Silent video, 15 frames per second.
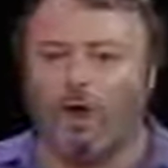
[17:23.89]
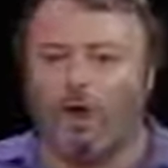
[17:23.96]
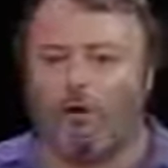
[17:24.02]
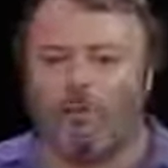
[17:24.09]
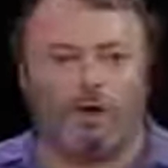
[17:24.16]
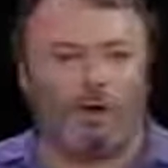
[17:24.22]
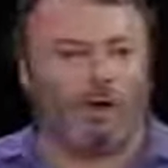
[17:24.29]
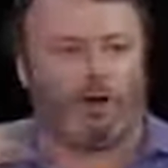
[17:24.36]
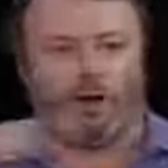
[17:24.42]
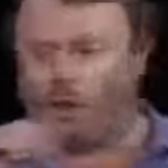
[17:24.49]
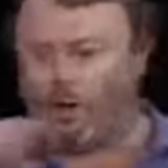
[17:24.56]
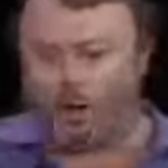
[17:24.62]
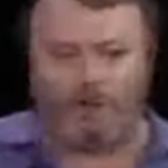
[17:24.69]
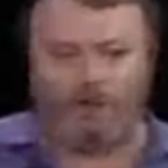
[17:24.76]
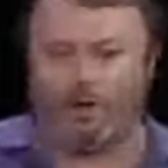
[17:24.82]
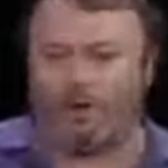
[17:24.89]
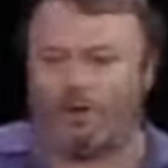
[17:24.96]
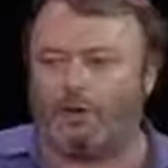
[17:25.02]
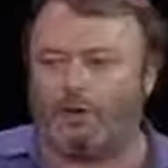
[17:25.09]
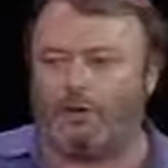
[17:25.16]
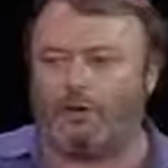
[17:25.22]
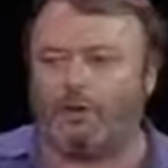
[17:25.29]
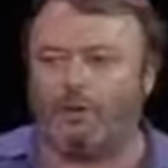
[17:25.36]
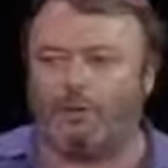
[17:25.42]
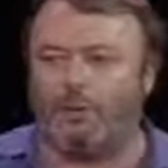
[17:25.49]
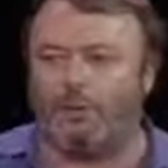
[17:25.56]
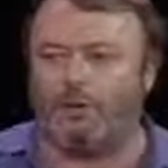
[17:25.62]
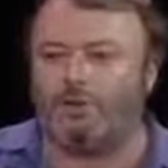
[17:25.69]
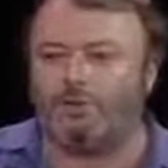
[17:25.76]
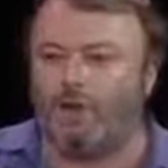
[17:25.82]
appearing, I've given it all to you in a
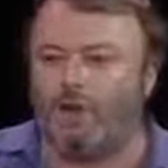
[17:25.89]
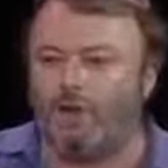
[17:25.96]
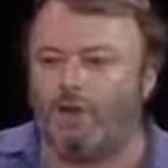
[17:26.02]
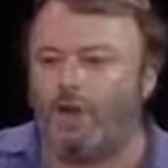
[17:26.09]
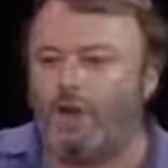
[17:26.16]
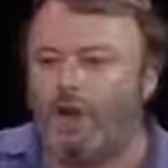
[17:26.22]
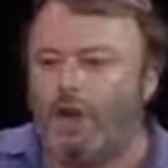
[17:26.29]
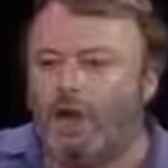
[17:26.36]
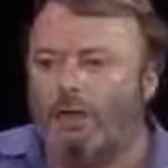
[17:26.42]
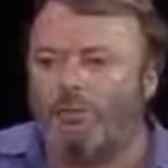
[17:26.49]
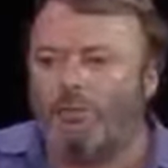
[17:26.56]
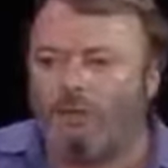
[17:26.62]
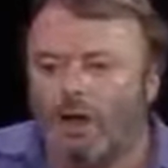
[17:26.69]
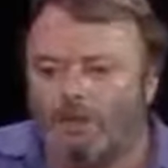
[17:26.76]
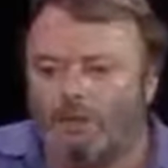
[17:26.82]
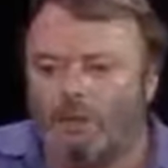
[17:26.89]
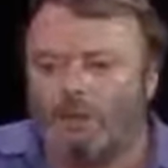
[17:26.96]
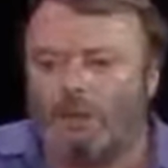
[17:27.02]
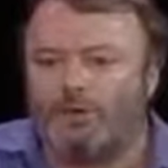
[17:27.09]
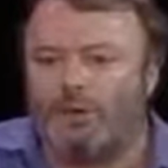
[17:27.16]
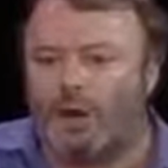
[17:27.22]
piece of paper, in front of Mr.